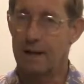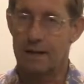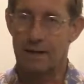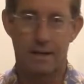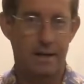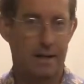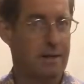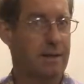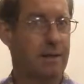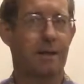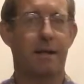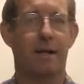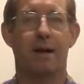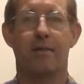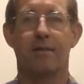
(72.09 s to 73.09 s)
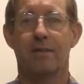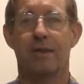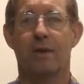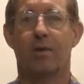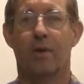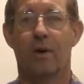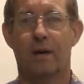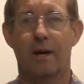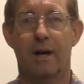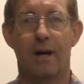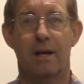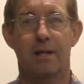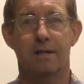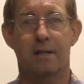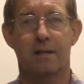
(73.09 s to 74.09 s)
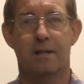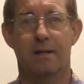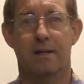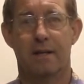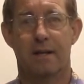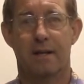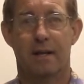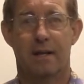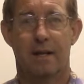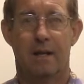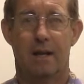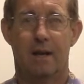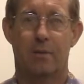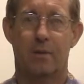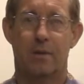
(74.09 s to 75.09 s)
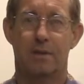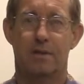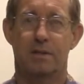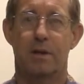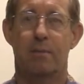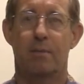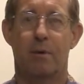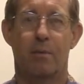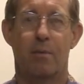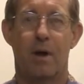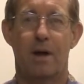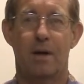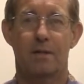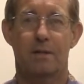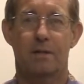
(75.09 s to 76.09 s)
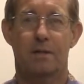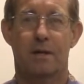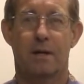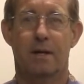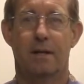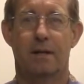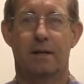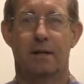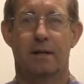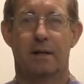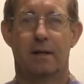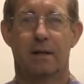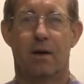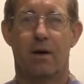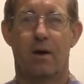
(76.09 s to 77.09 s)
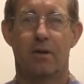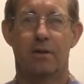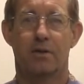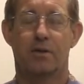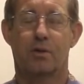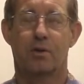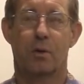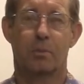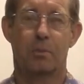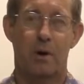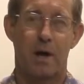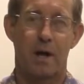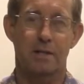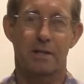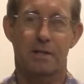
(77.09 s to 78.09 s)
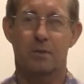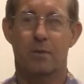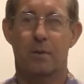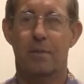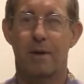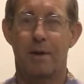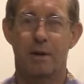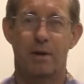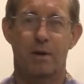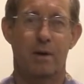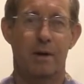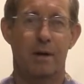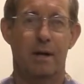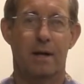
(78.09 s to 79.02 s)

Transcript: Need to get everything organized, and with the summer rush, all the school projects we've been doing,